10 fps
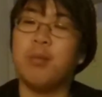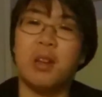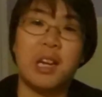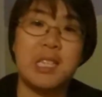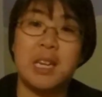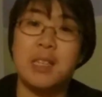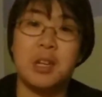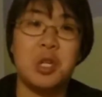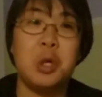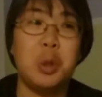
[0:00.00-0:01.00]
Like I said, it's
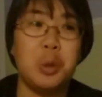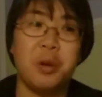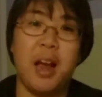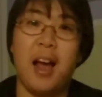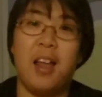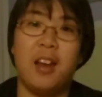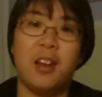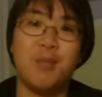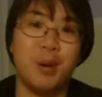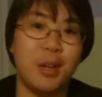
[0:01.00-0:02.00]
a cold
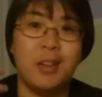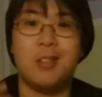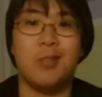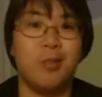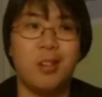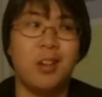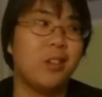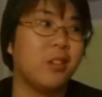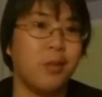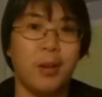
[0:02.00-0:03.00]
reality, but
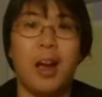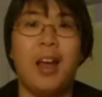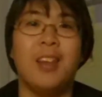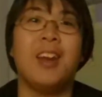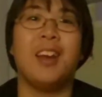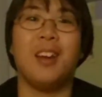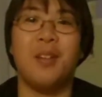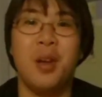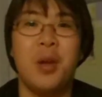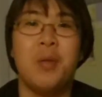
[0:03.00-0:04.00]
it's the reality
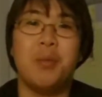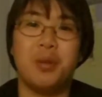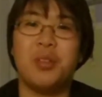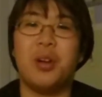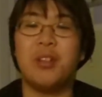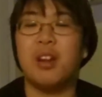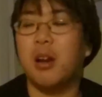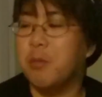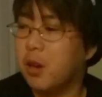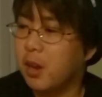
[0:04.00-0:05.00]
most of the time.